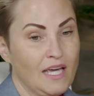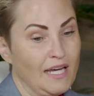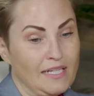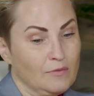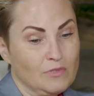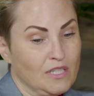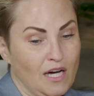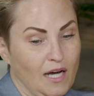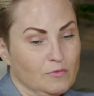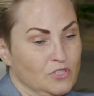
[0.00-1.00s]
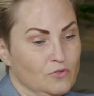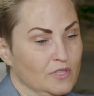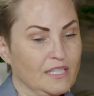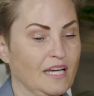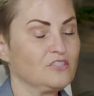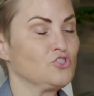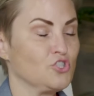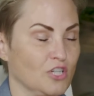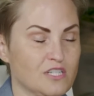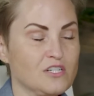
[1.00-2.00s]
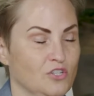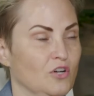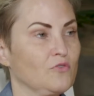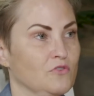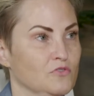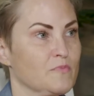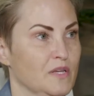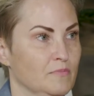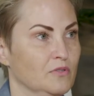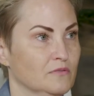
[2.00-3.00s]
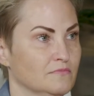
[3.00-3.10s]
I would do it again just to know those people.